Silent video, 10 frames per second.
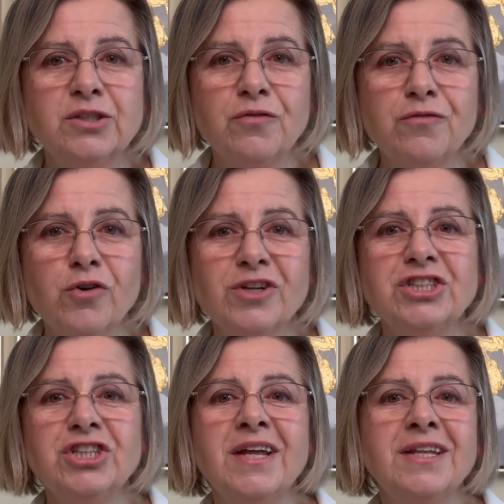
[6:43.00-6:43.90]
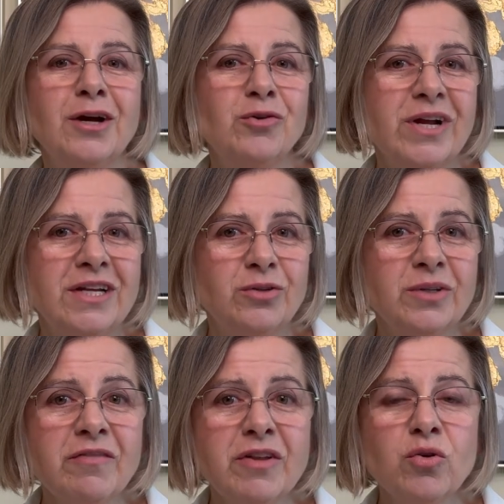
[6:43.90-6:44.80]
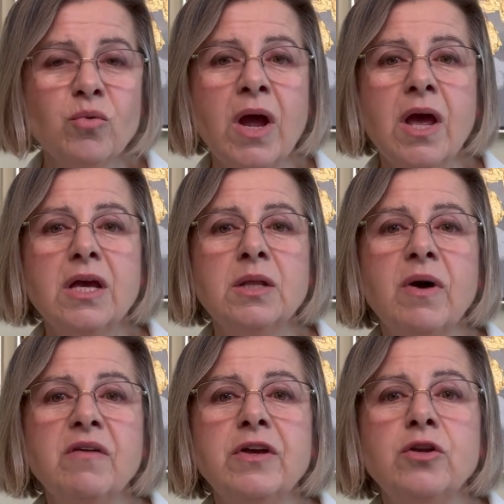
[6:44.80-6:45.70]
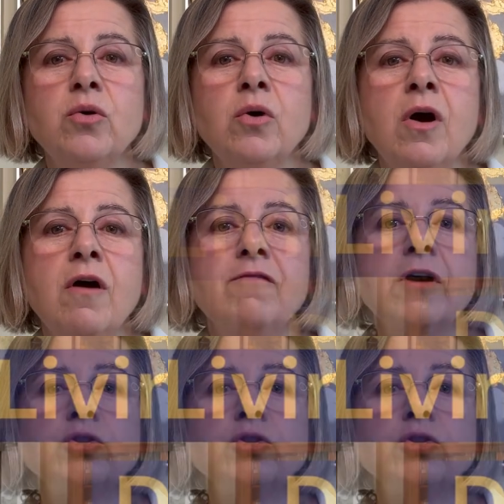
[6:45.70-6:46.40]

your furniture and decorate your living room in my video Feng